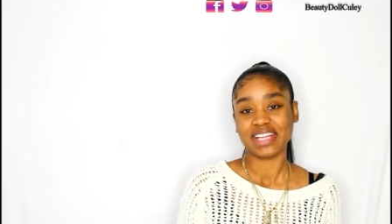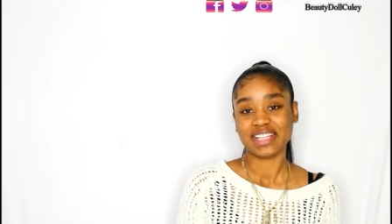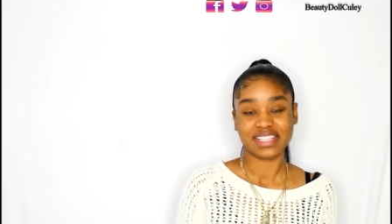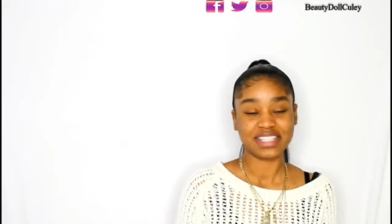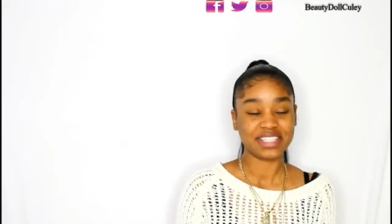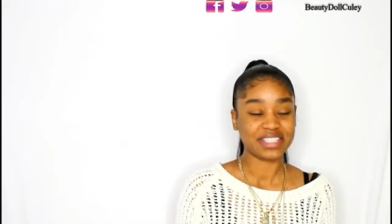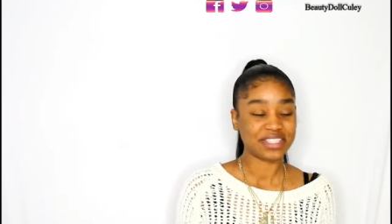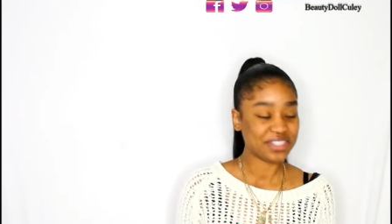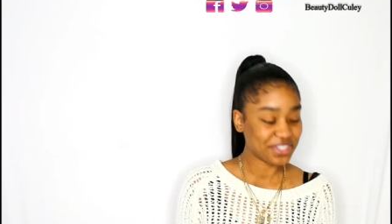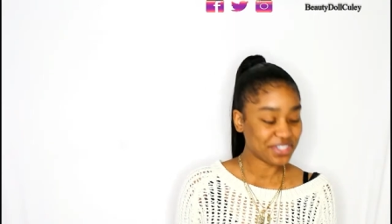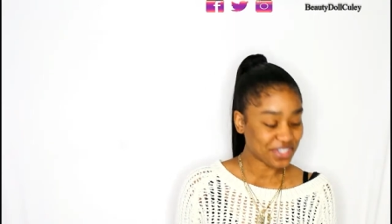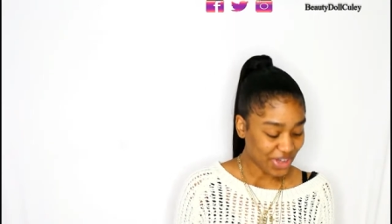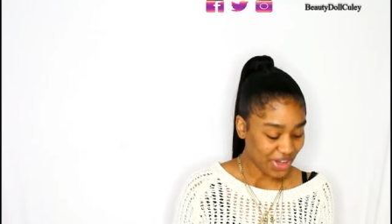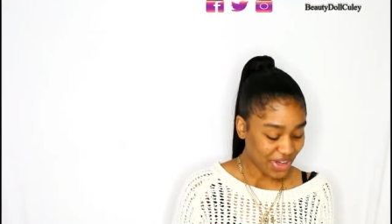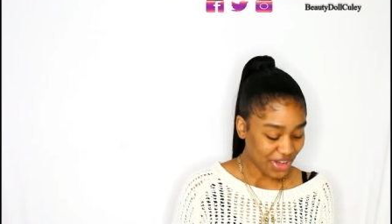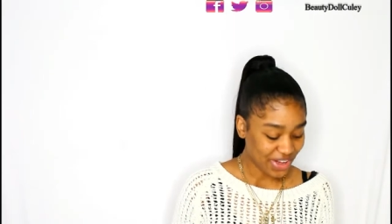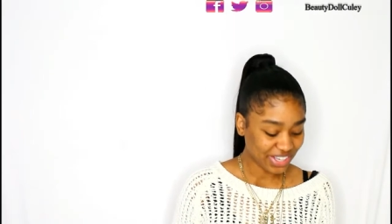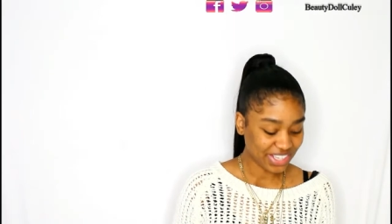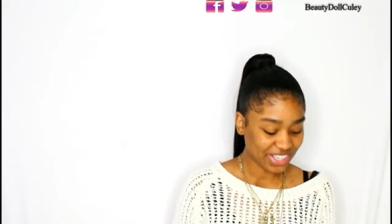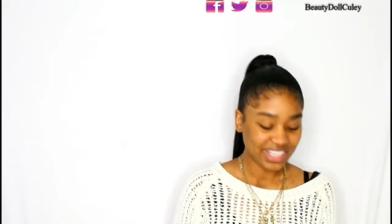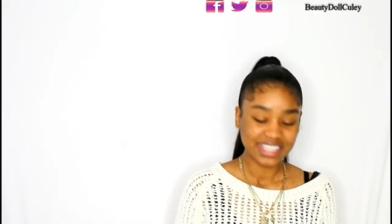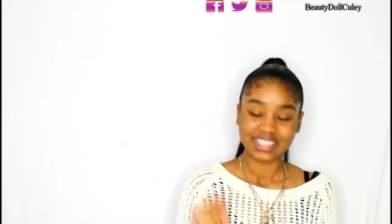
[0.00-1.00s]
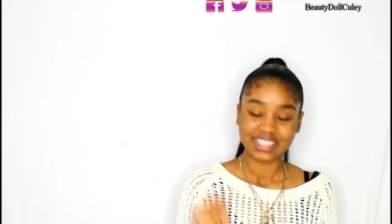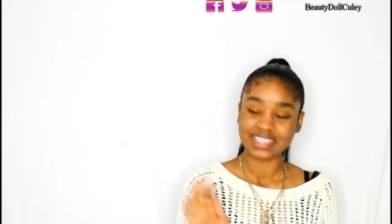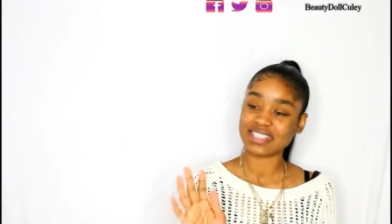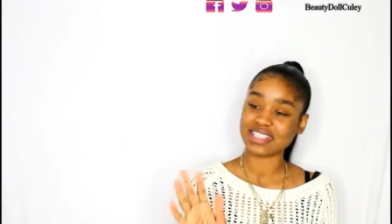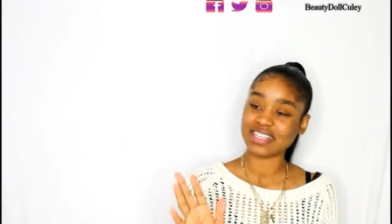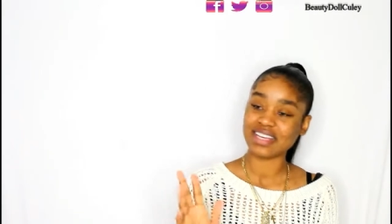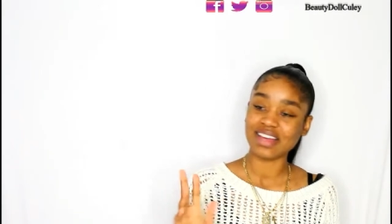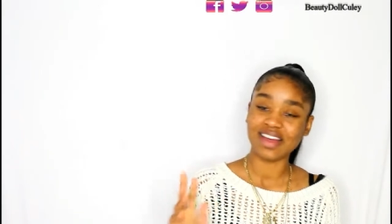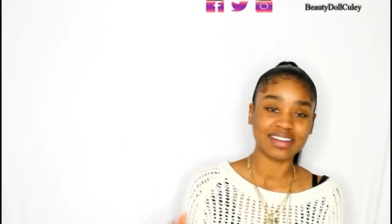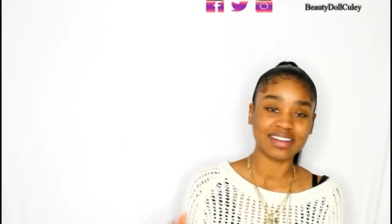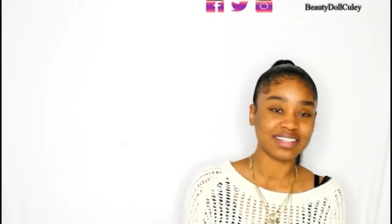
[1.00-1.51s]
this song,
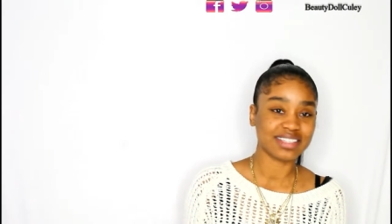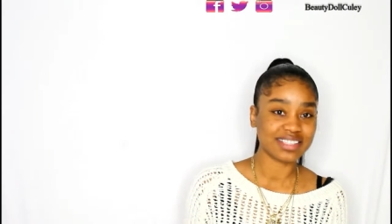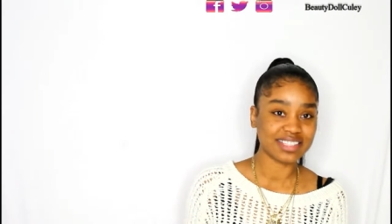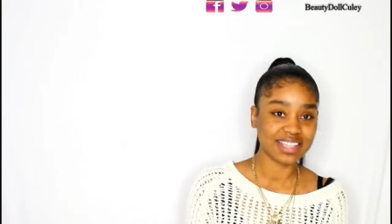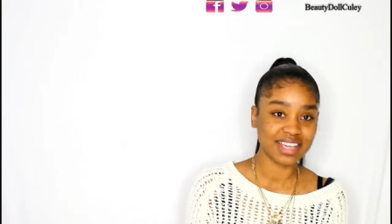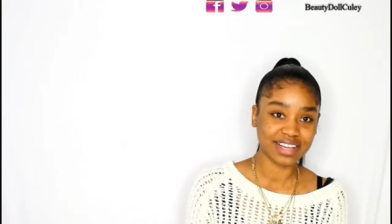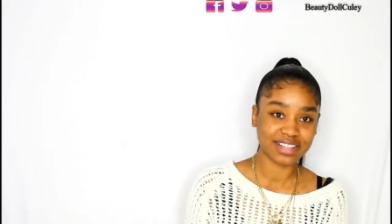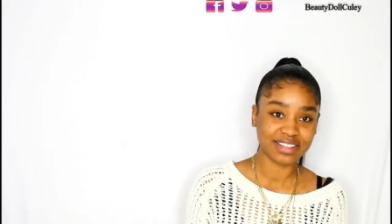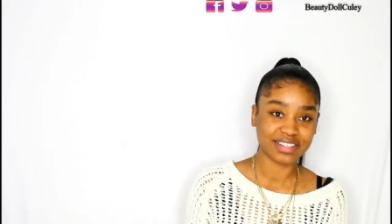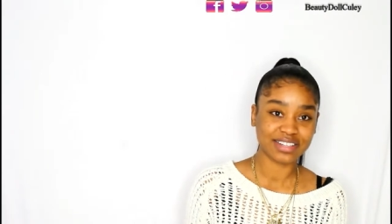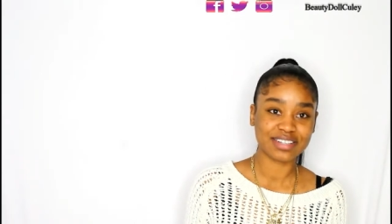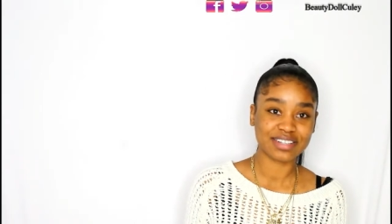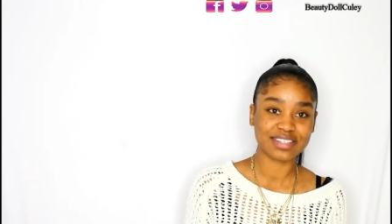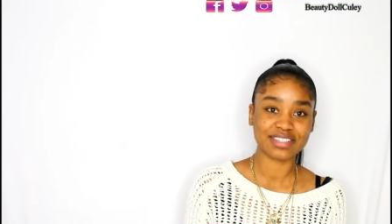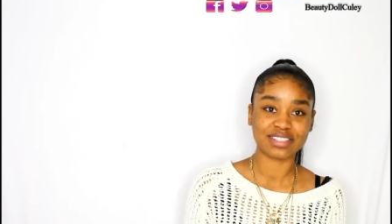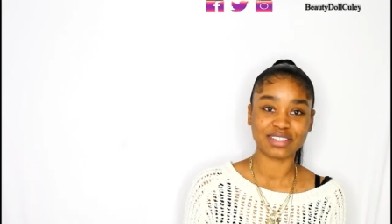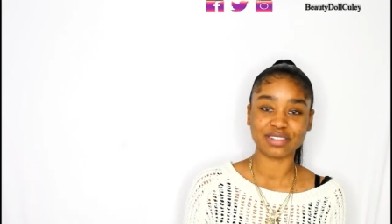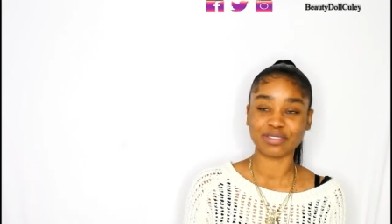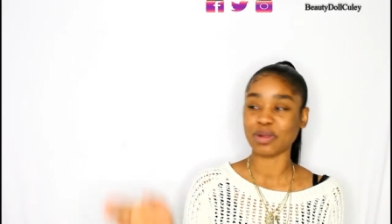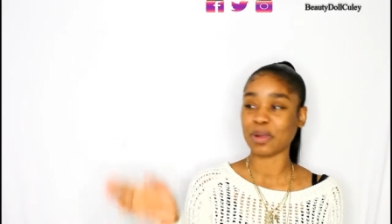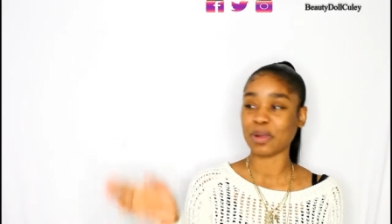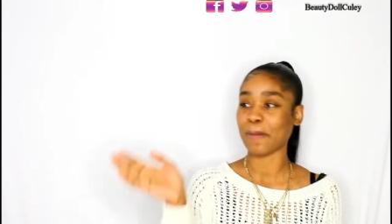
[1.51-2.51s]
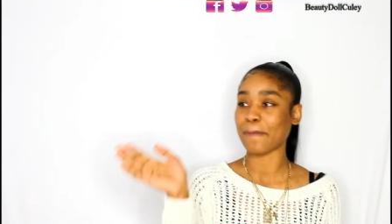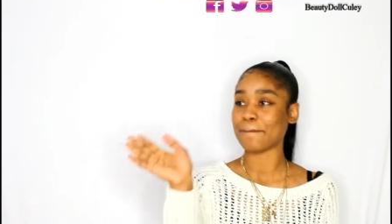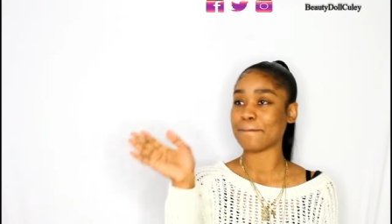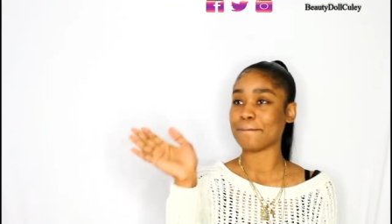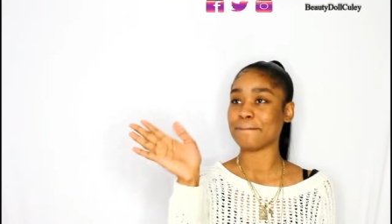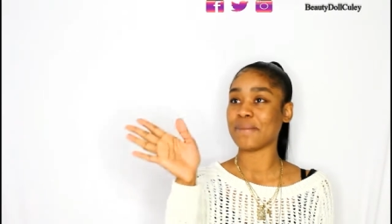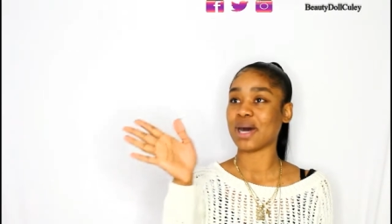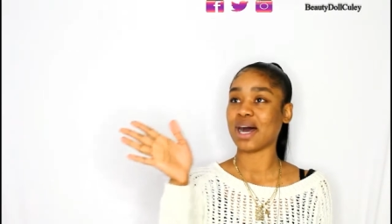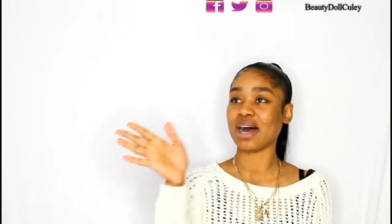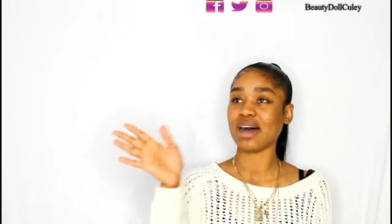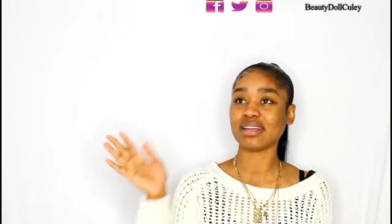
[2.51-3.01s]
Teyana Taylor serving
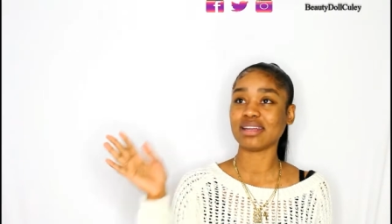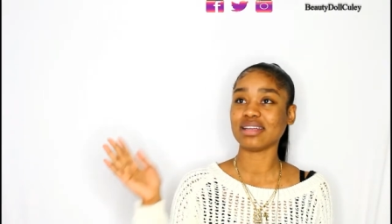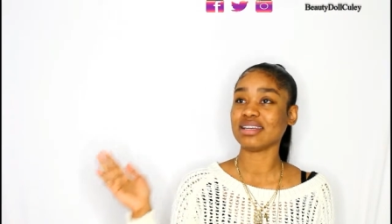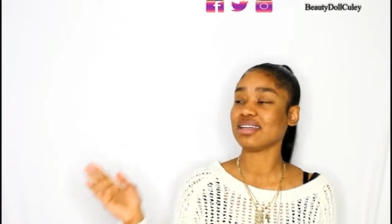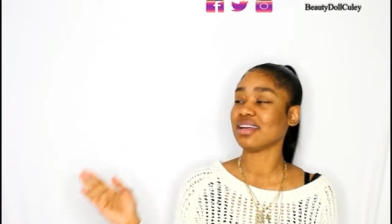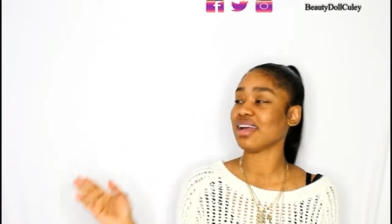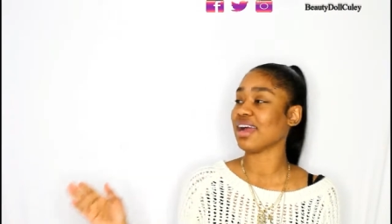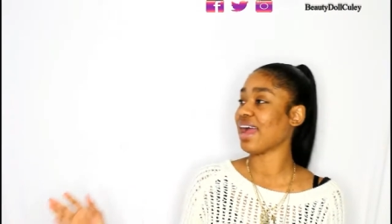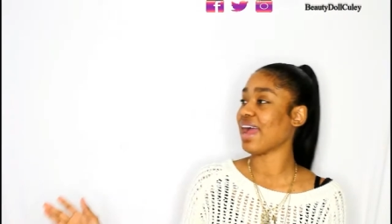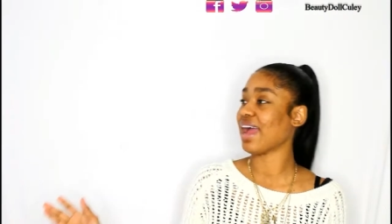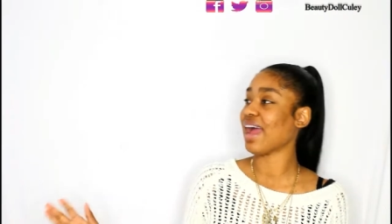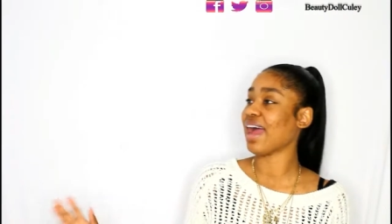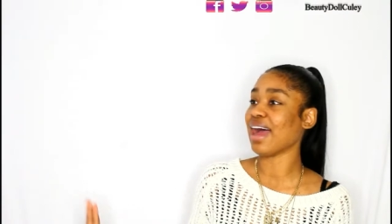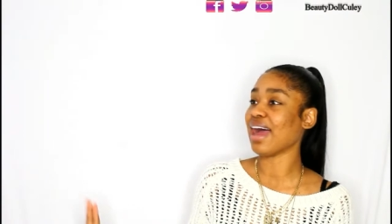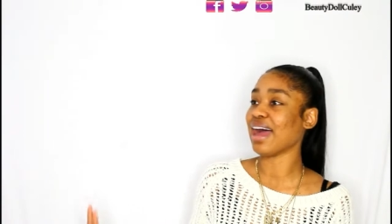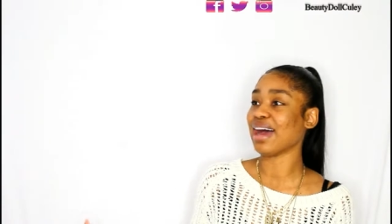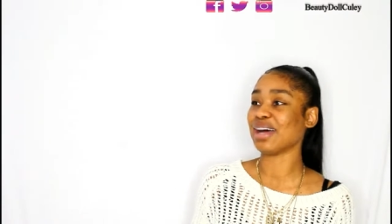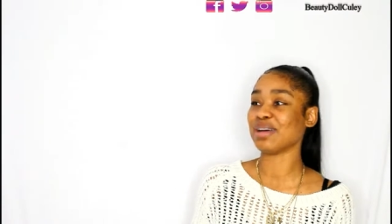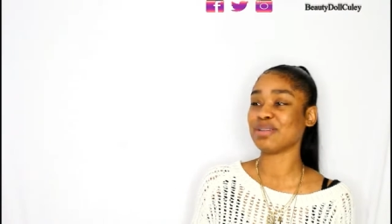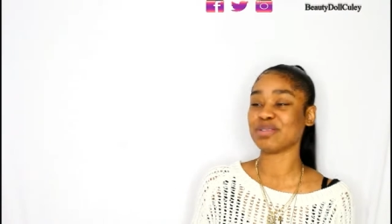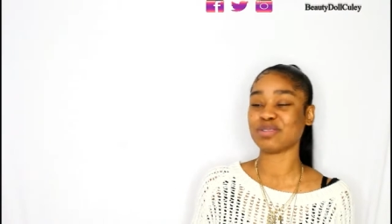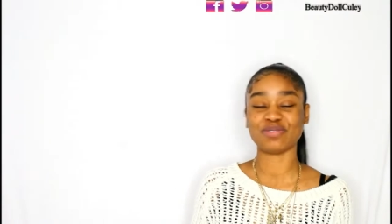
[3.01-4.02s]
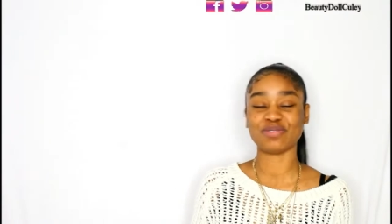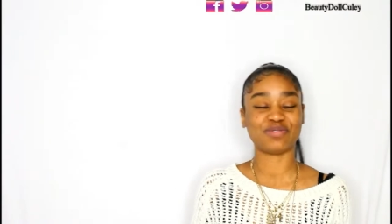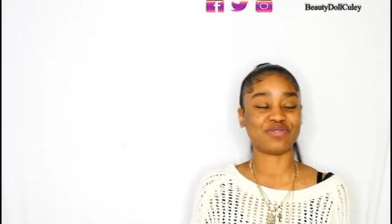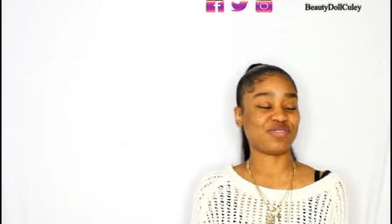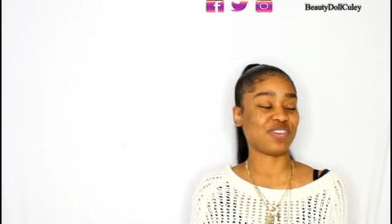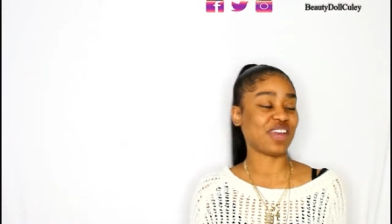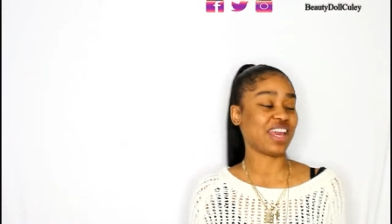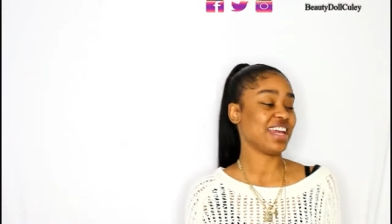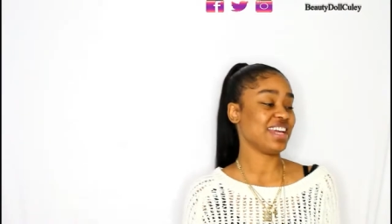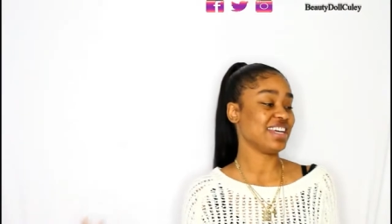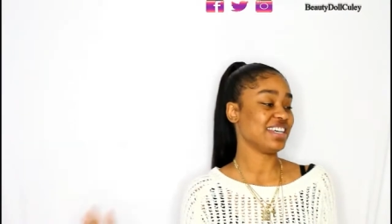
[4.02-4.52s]
body, abs,
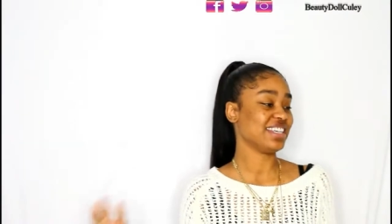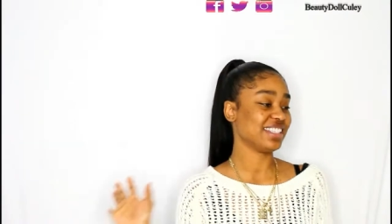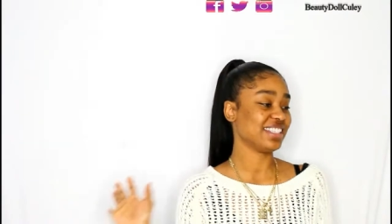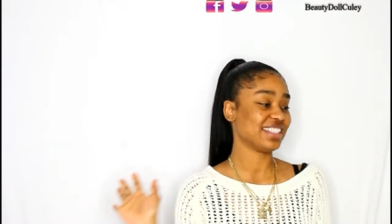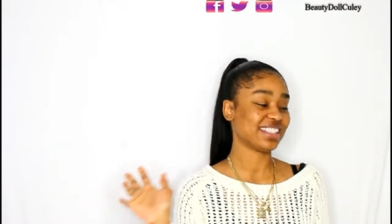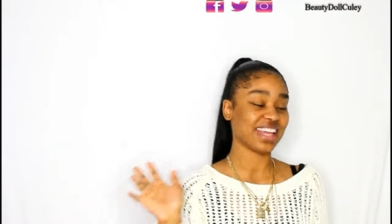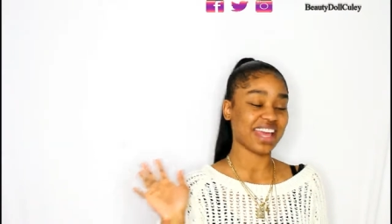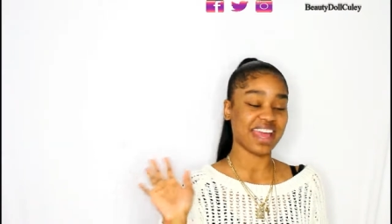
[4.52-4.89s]
face,